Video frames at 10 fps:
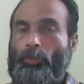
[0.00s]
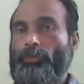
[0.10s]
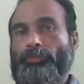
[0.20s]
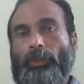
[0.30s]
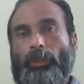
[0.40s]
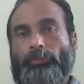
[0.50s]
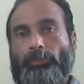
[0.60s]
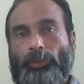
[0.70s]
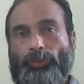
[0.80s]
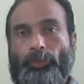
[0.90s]
of the
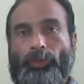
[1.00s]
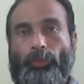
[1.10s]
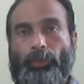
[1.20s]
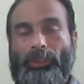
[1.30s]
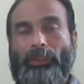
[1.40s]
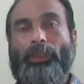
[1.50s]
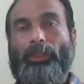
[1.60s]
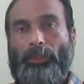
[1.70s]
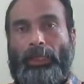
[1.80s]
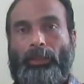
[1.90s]
difference between
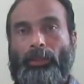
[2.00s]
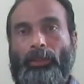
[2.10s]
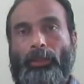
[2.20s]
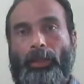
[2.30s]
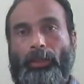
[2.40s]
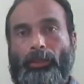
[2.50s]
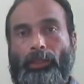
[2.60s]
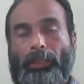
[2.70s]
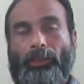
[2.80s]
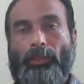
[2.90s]
the array and
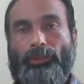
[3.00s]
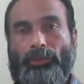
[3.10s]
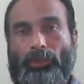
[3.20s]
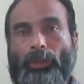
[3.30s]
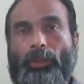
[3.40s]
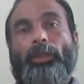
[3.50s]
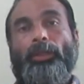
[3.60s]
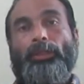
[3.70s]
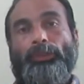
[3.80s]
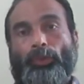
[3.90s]
linked list.
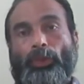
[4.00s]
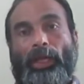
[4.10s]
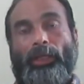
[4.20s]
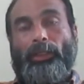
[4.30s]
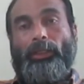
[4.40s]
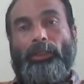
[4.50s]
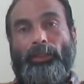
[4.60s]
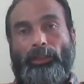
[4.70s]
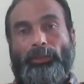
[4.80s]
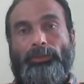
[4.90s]
So array
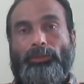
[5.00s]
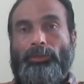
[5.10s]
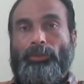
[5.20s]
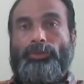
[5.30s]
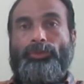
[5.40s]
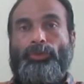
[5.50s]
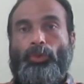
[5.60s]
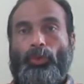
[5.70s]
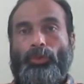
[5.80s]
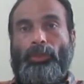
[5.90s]
is
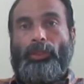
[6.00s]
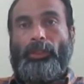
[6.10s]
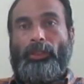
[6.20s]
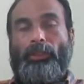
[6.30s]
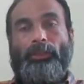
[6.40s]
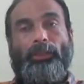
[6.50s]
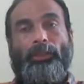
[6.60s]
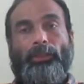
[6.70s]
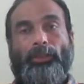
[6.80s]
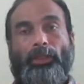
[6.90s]
stored in
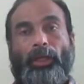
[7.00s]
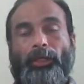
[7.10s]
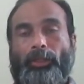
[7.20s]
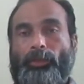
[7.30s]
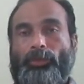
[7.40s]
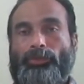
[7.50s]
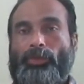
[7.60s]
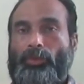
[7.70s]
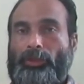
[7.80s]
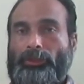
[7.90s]
the continuous
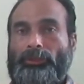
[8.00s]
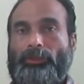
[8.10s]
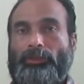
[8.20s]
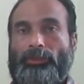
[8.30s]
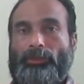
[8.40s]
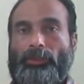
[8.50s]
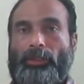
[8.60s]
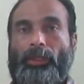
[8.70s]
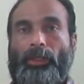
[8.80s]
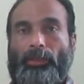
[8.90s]
locations
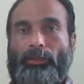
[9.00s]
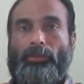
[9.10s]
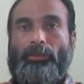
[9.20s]
in a